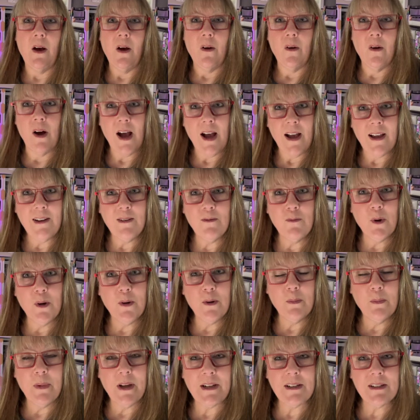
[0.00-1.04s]
Well, hi and
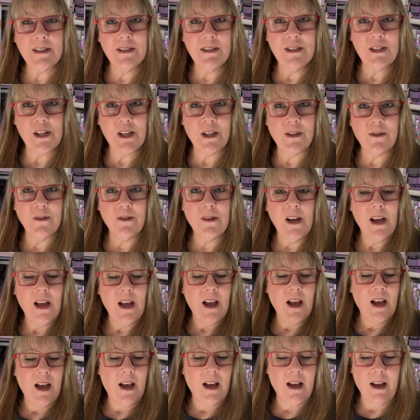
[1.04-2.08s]
welcome back to the channel.
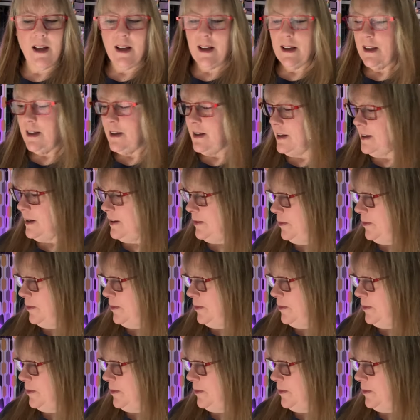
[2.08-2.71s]
I...